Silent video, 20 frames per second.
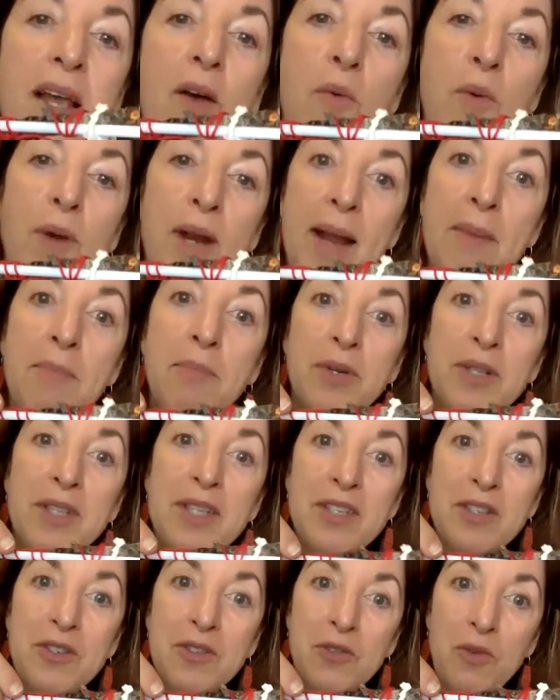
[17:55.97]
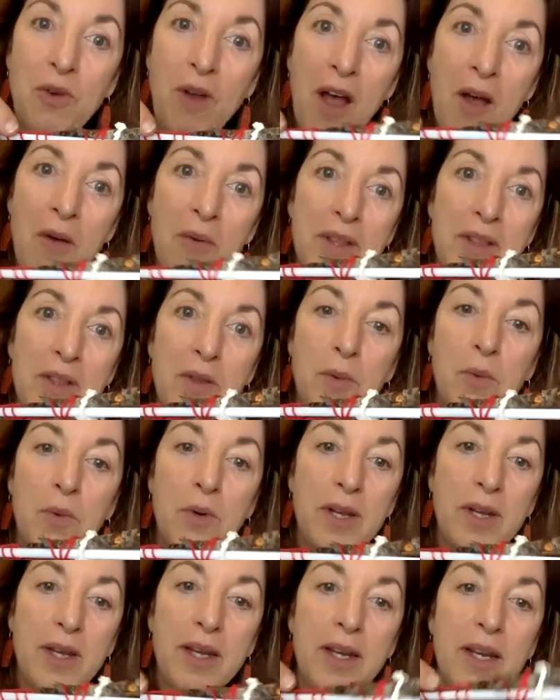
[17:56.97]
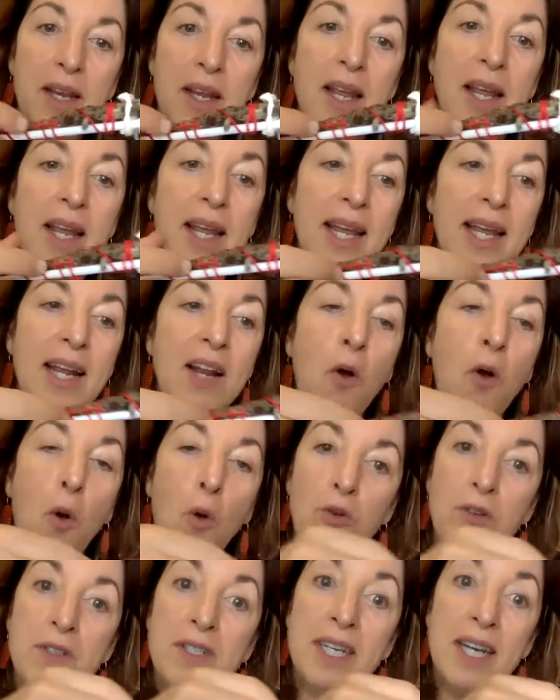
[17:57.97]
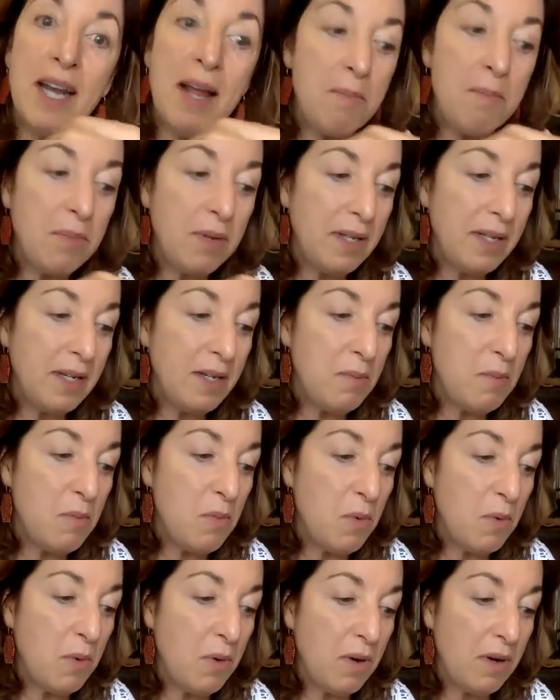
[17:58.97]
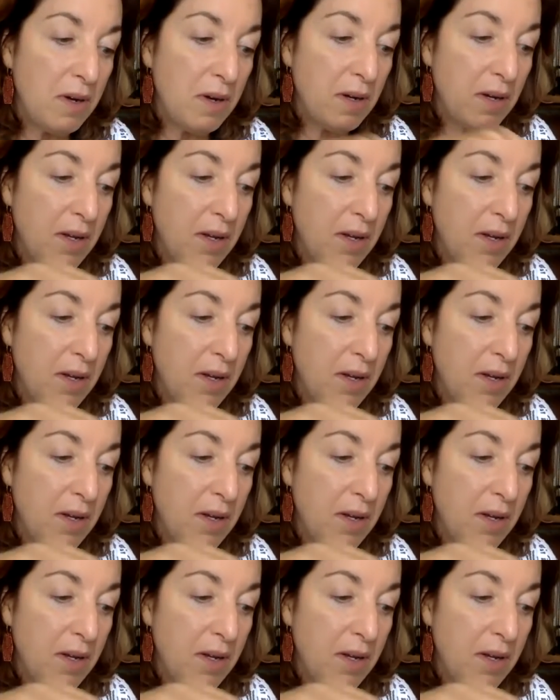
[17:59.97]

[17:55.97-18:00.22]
When I put the straw with the wood, it holds it up a little more.